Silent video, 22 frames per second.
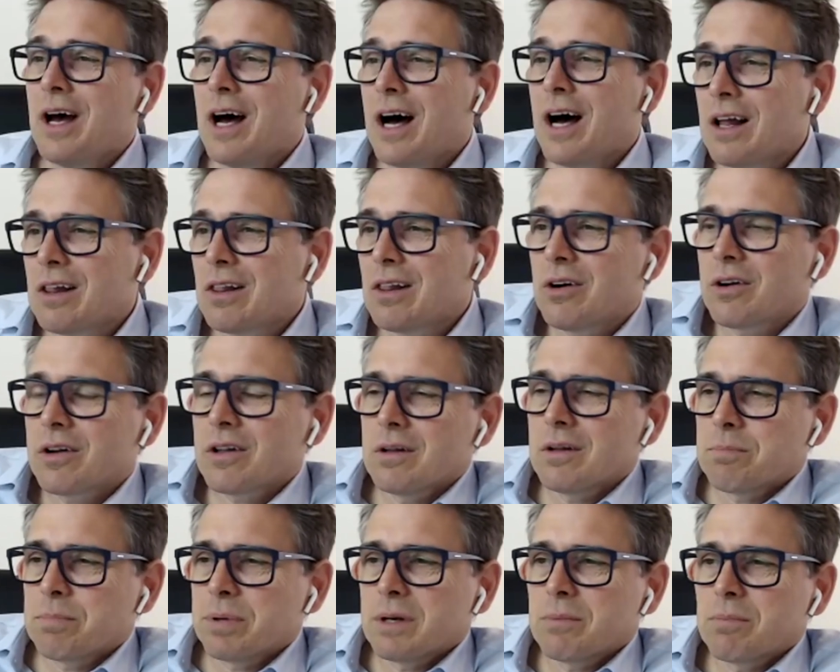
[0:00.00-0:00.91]
lot of the
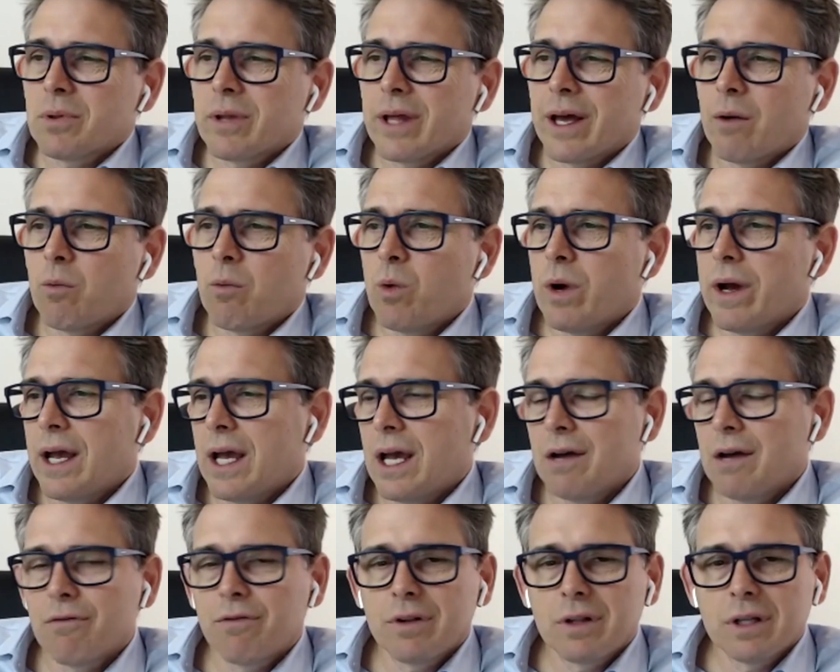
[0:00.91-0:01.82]
people that we're
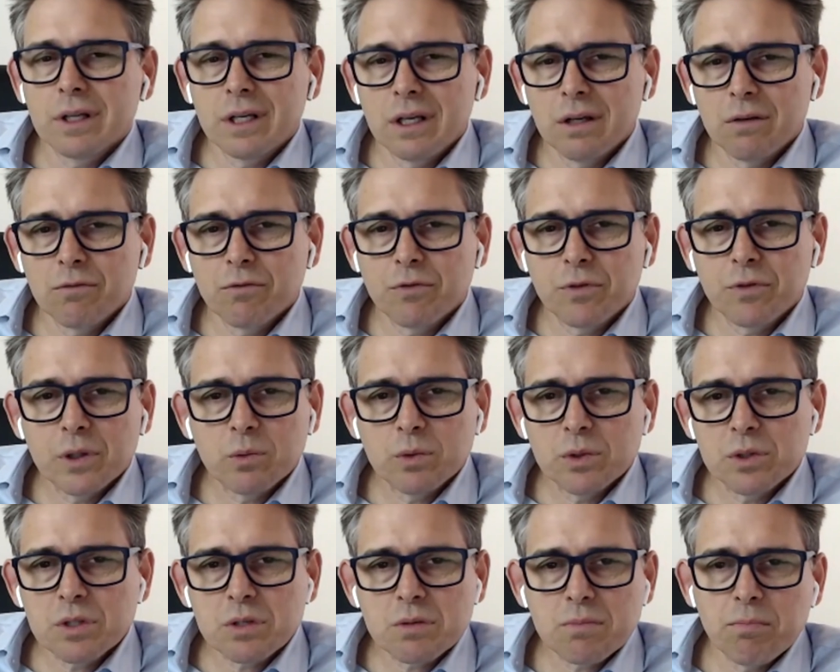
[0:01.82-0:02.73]
heavily
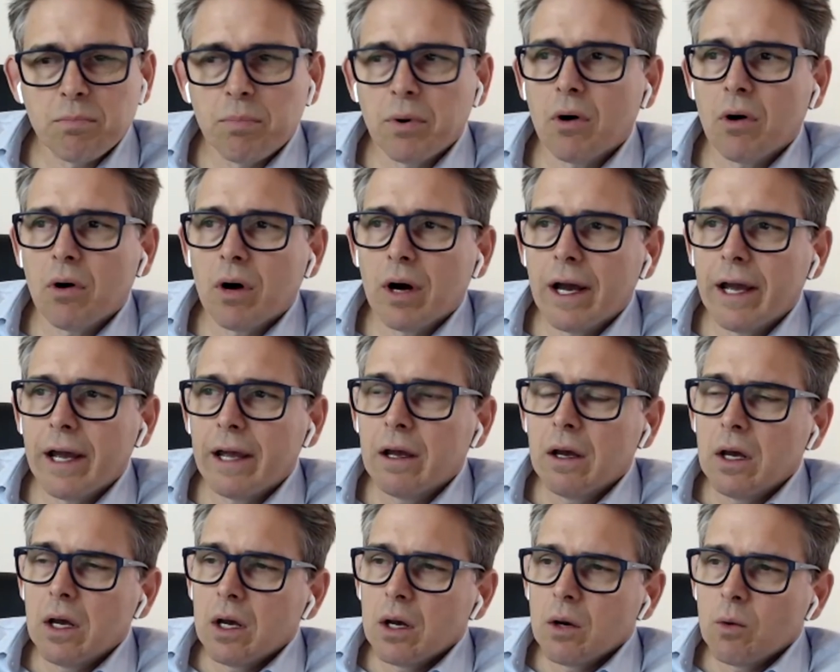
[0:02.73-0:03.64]
influenced by
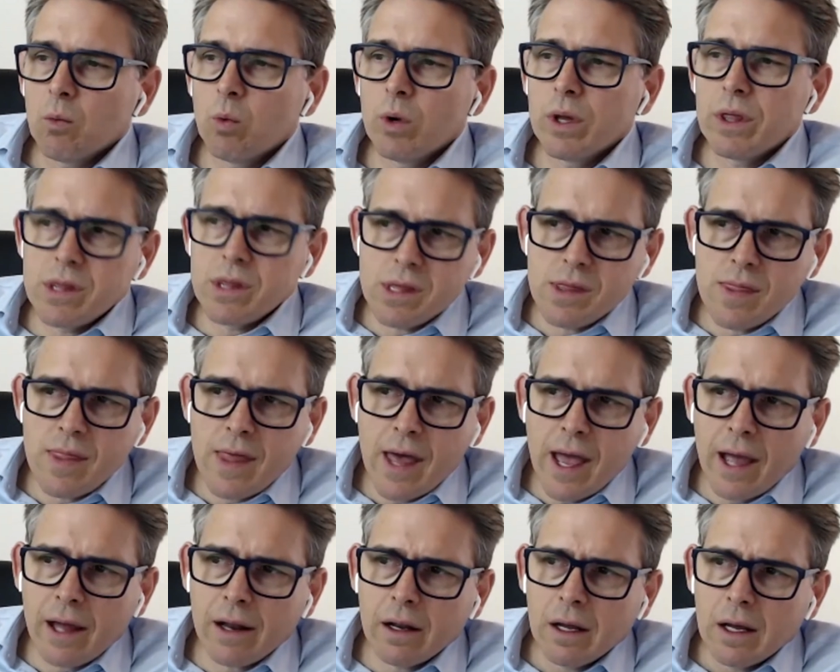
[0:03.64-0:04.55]
within
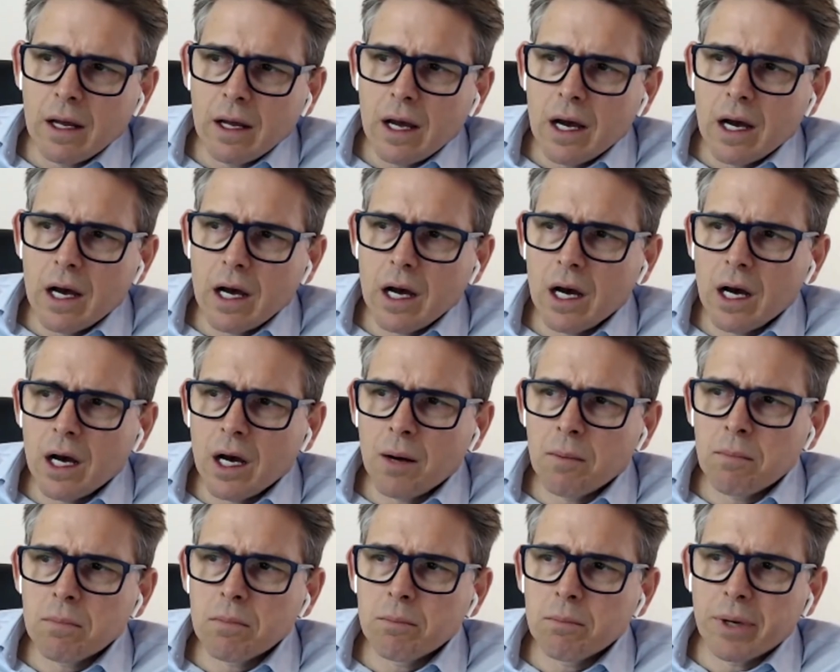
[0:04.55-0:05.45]
that.
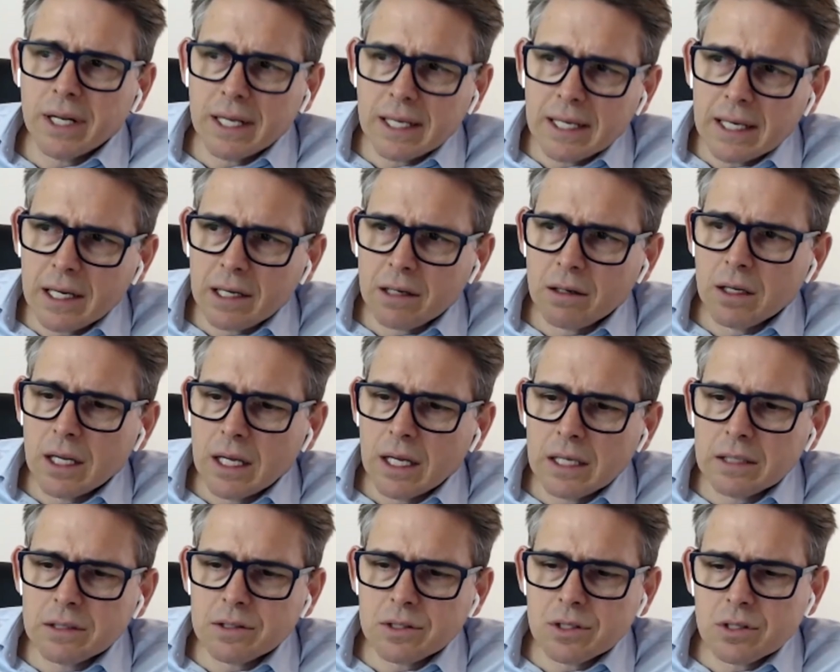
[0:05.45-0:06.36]
But again,
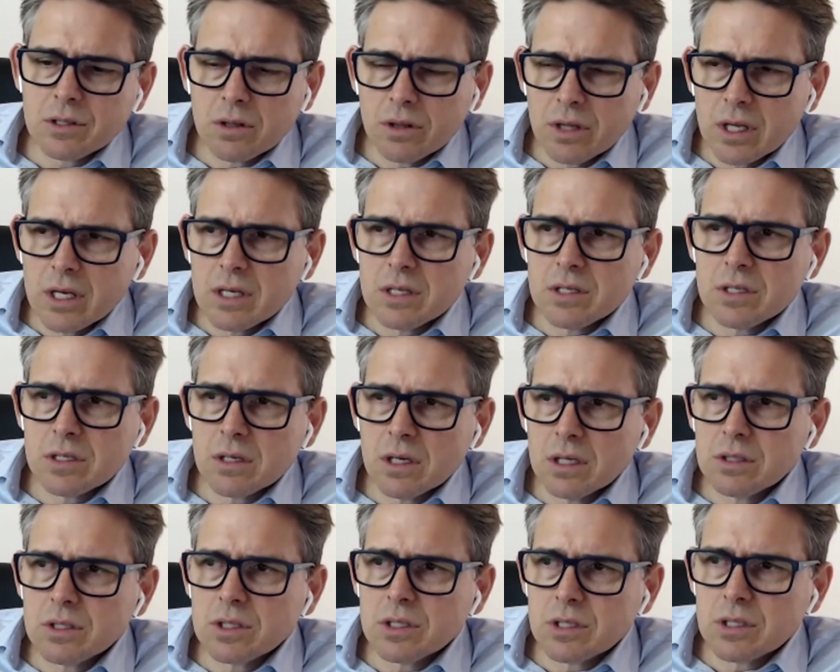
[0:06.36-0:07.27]
its
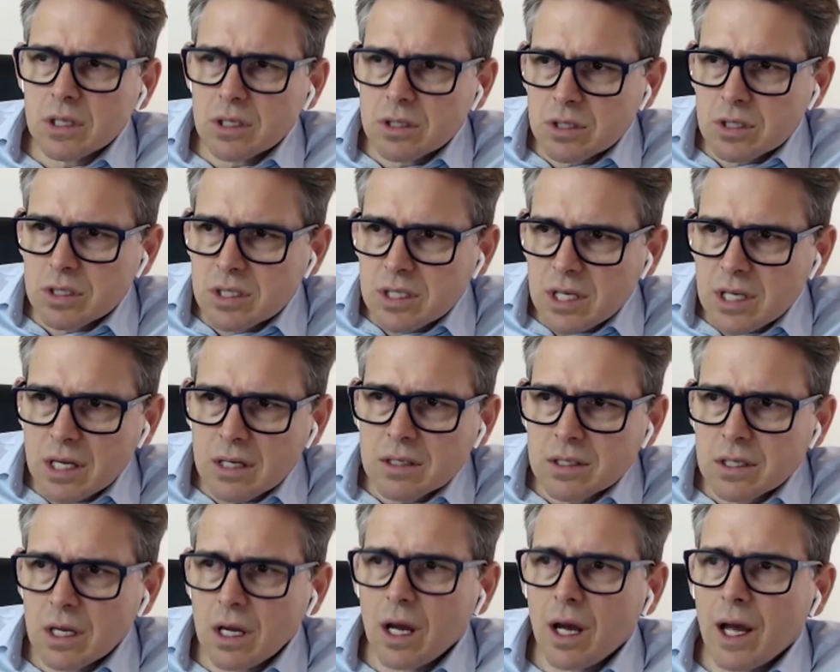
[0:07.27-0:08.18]

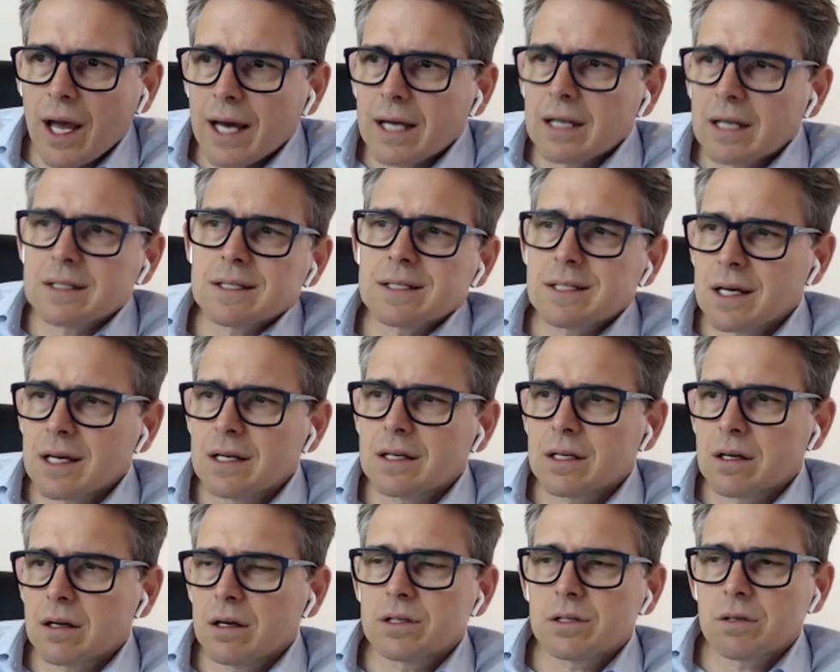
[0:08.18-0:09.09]
center, at its
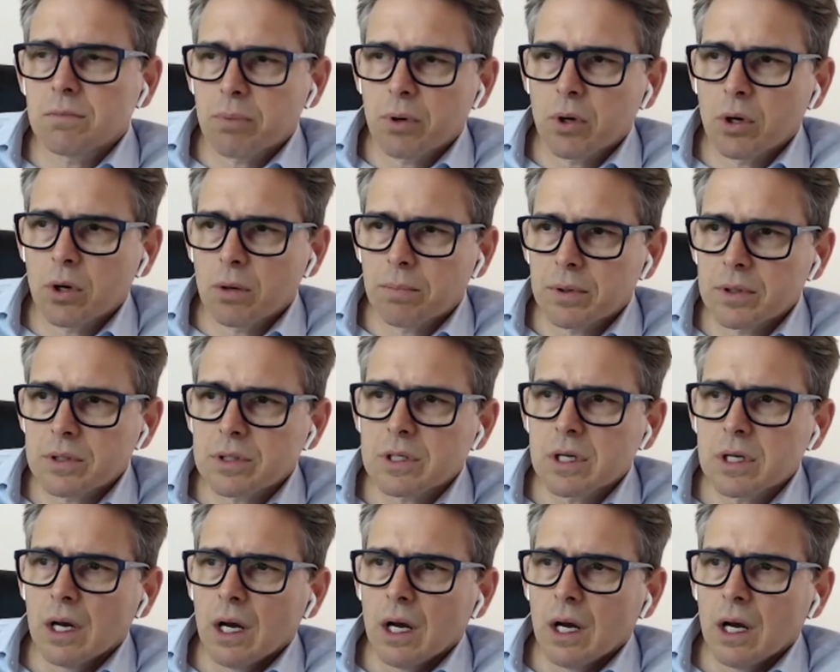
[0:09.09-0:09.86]
center is a purpose.